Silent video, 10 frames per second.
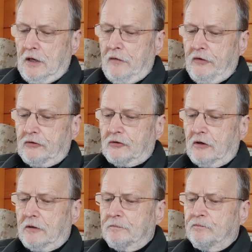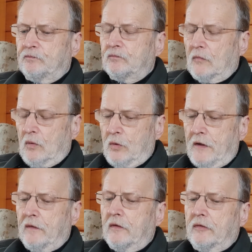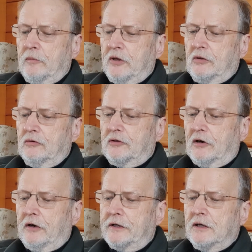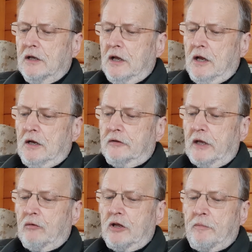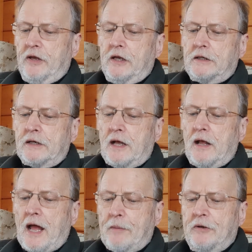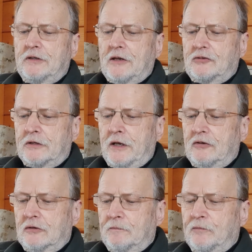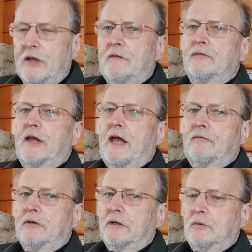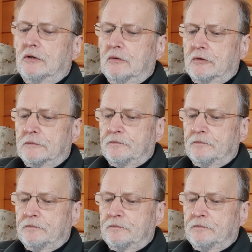And this time, when the bhikkhus died, they reappeared in a happy destination, even the heavenly world,